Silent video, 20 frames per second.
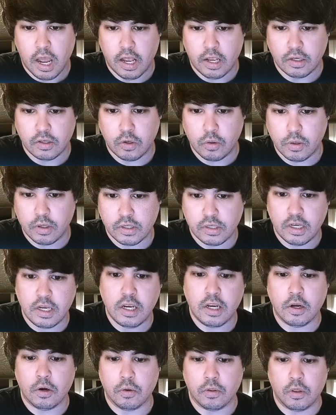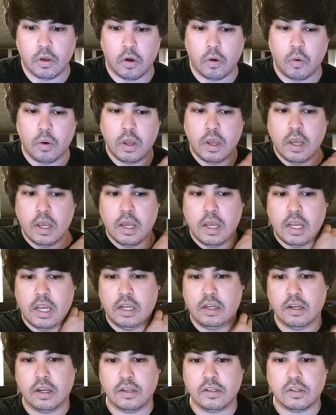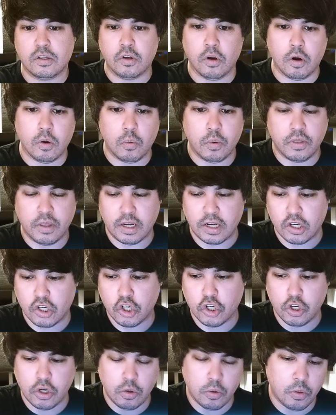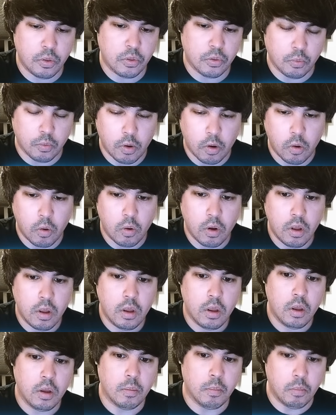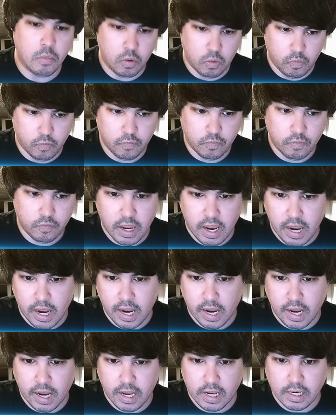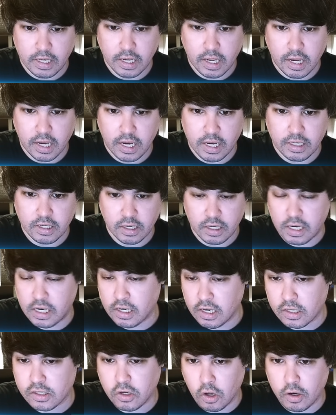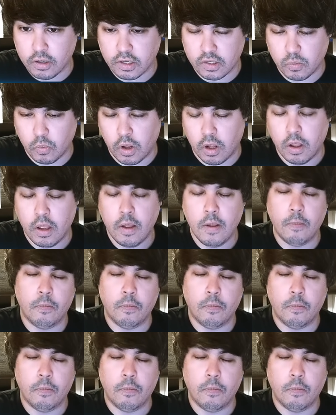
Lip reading: So you can see here, though, he does start with like a shield throw move, and he does taunt as well.